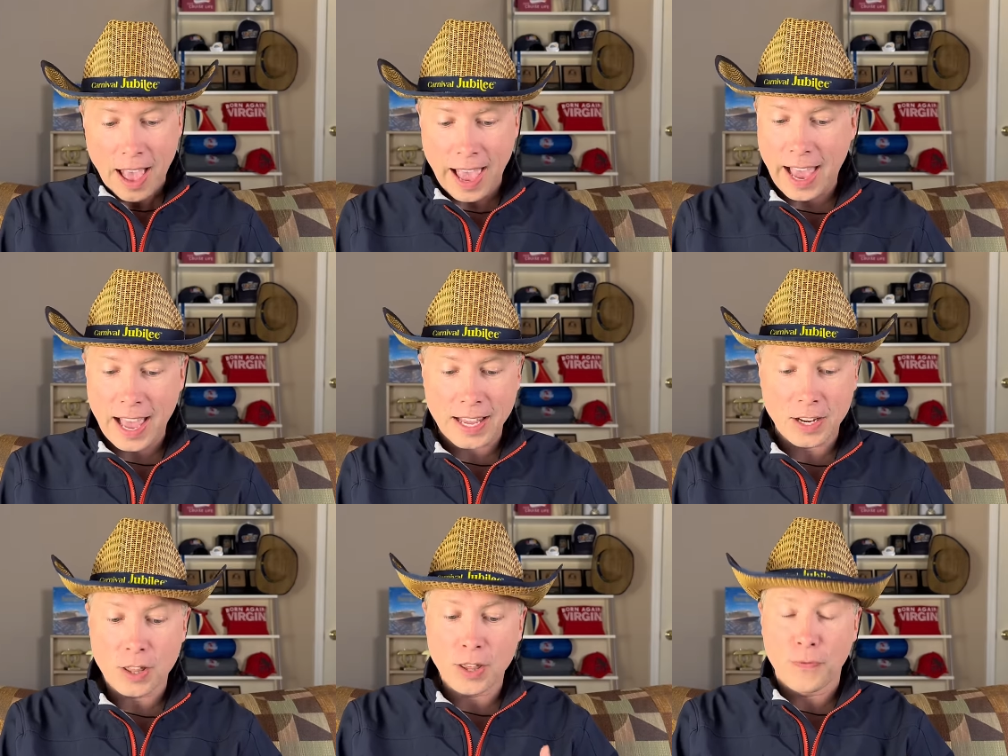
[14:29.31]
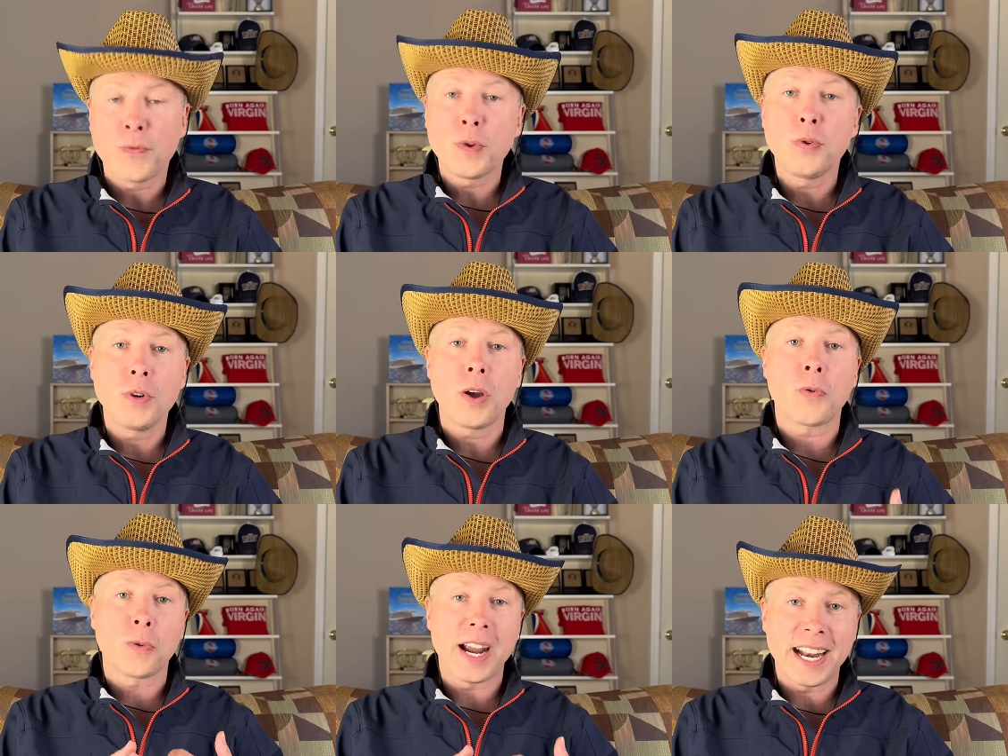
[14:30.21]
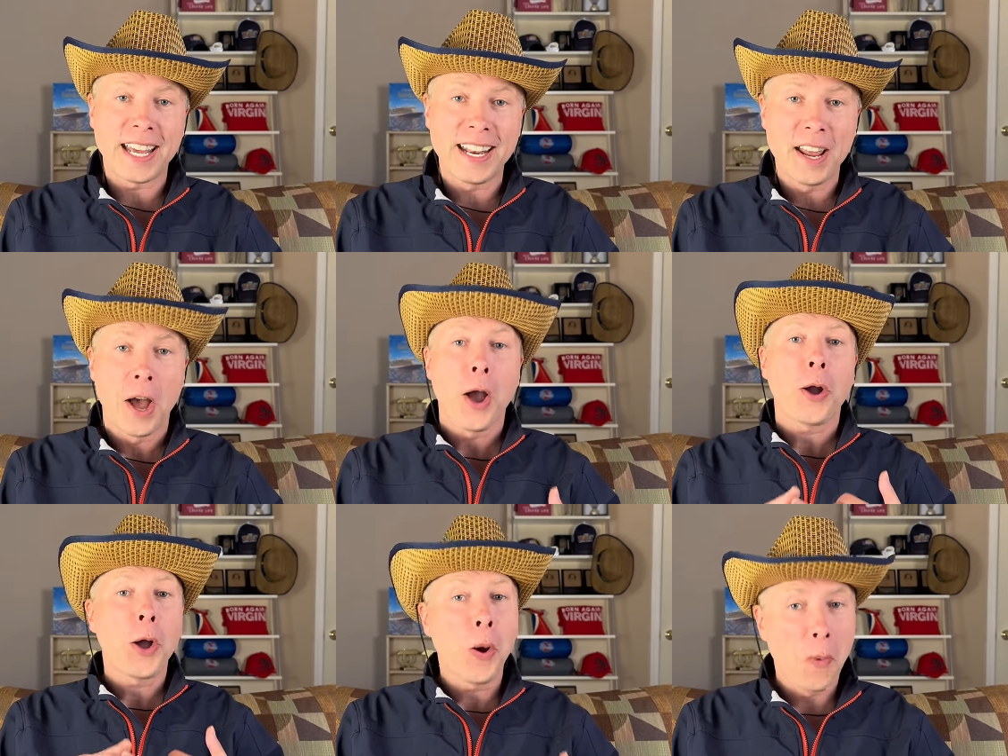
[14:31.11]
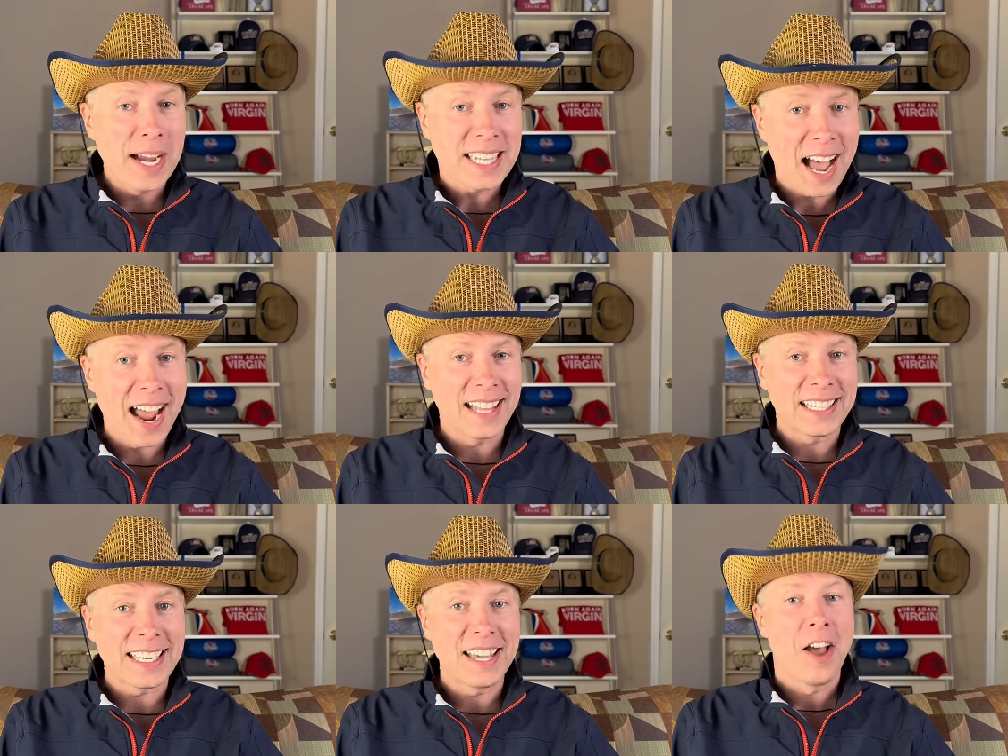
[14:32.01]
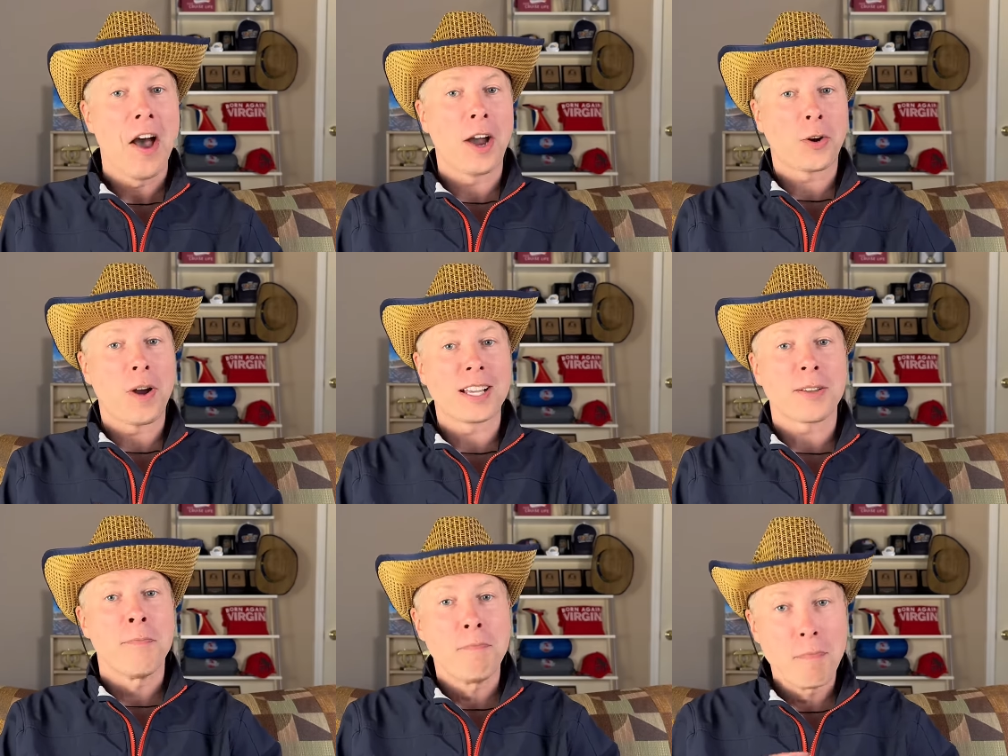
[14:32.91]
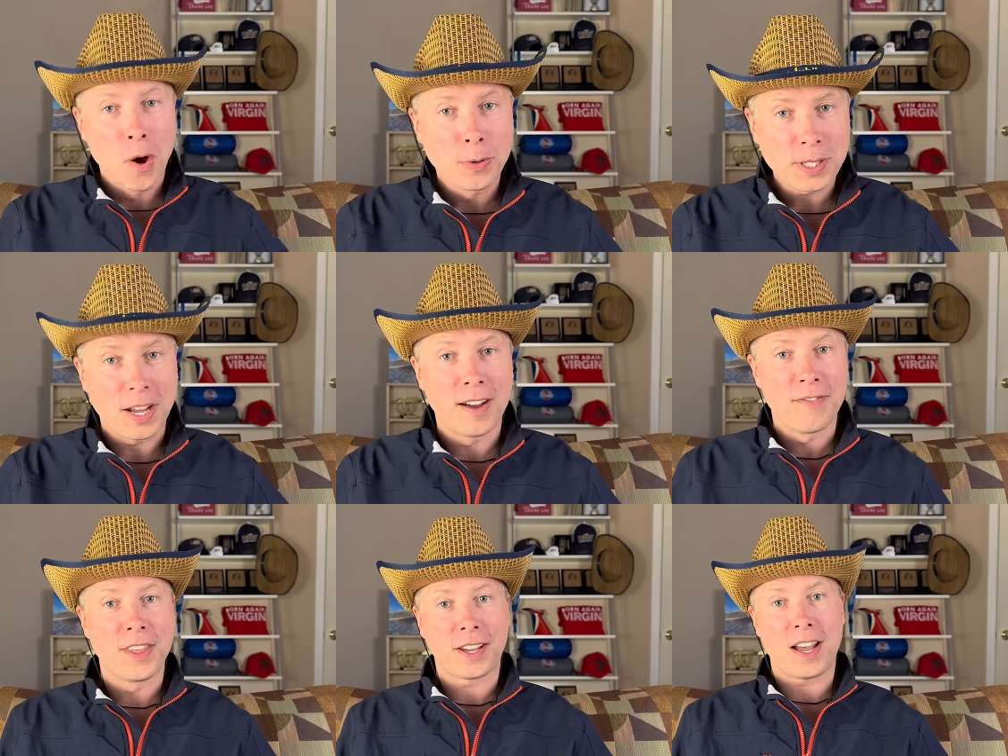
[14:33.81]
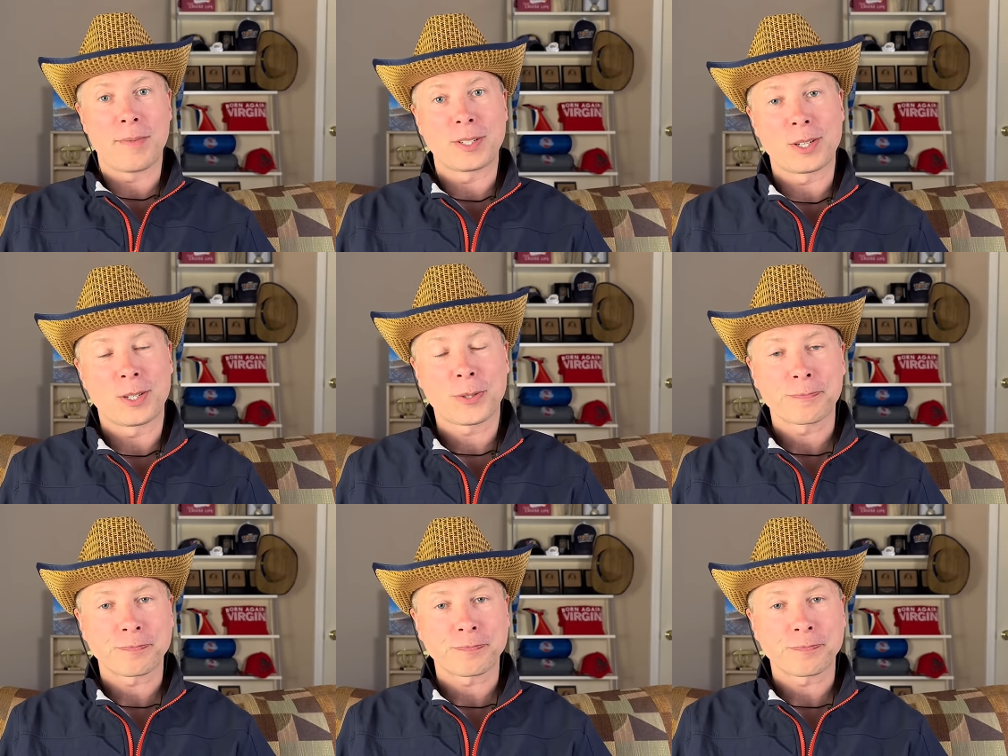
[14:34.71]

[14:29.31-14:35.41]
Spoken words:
and the food rated quite highly across most of the commenters.